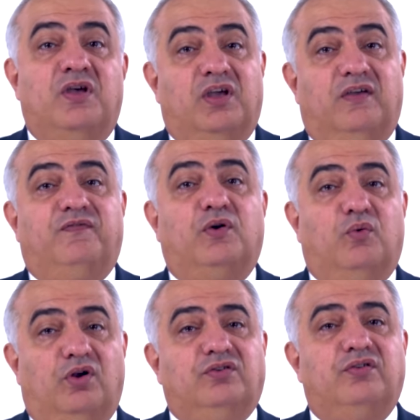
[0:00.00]
If you
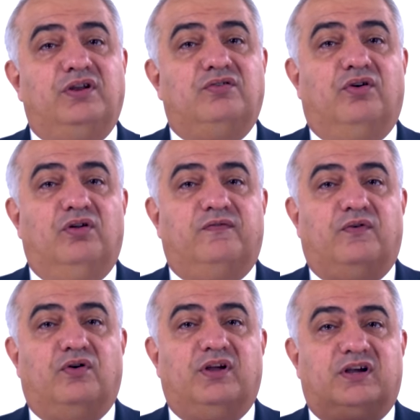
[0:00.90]
want to enroll
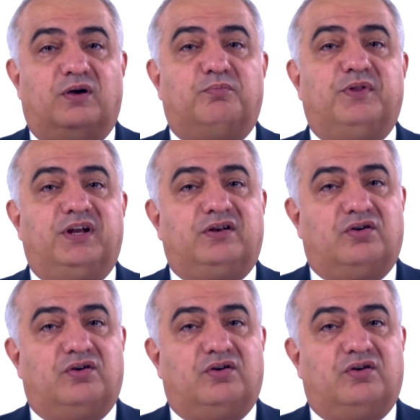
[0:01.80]
for the complete